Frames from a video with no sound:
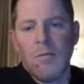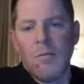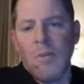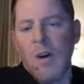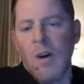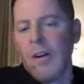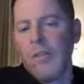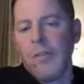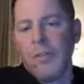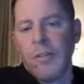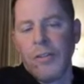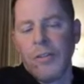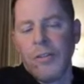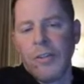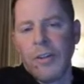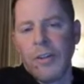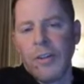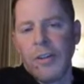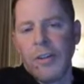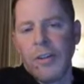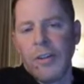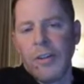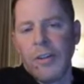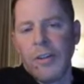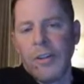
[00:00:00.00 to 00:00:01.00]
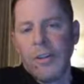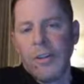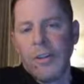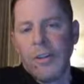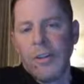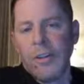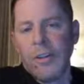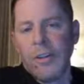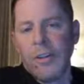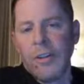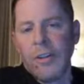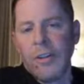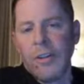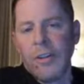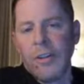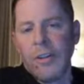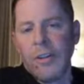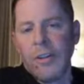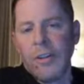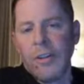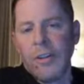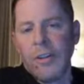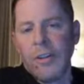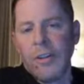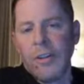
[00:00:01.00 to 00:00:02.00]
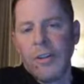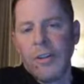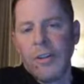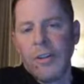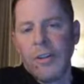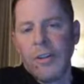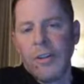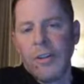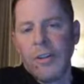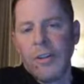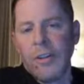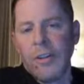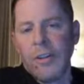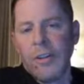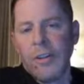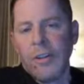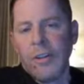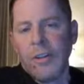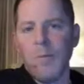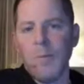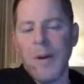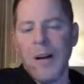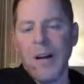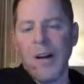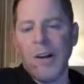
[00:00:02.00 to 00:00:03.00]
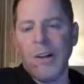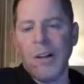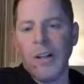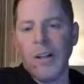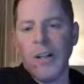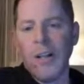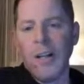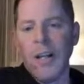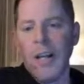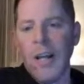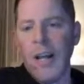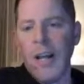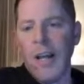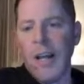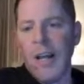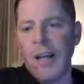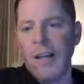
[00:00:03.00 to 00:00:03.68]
Well, I was just going to say, I got off my flight today and I learned about it.